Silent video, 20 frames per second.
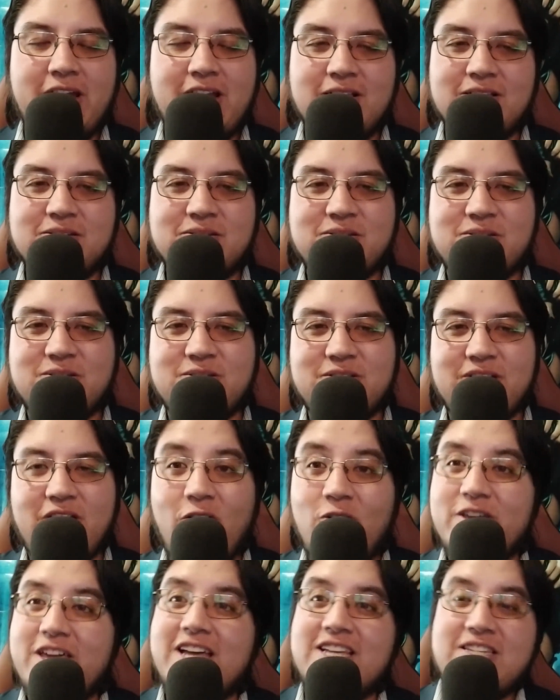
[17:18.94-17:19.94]
What
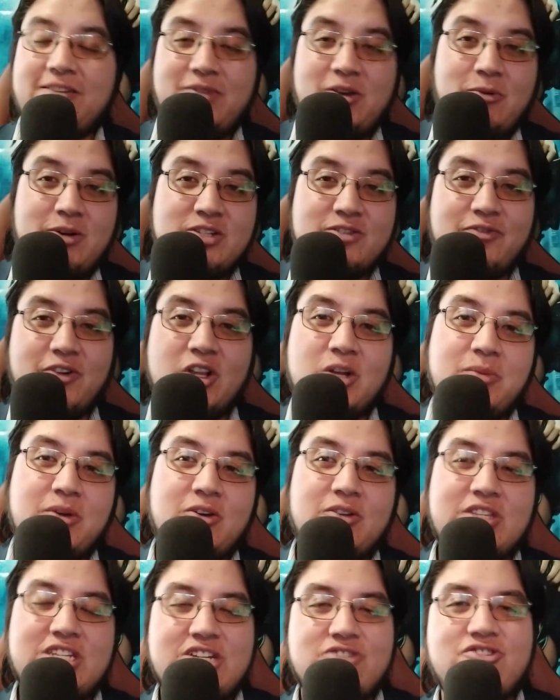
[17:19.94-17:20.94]
else? Oh yes, if you want to
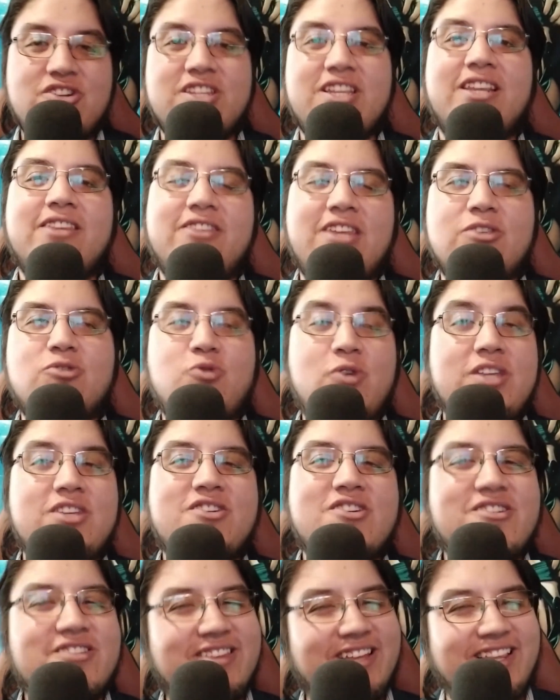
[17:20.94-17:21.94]
follow me on Twitter, the
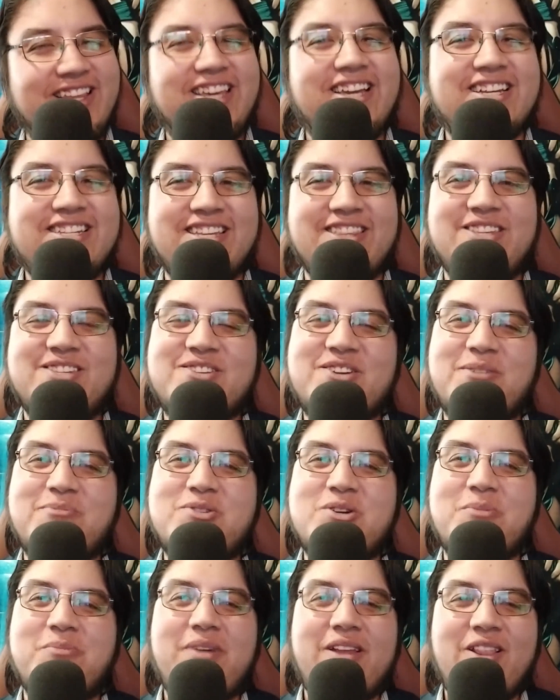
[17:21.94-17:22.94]
Twitter, the link is in the
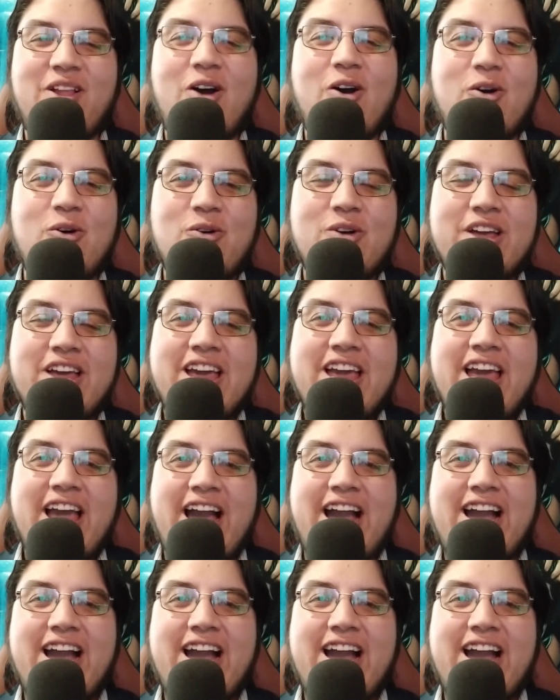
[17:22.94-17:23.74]
description below,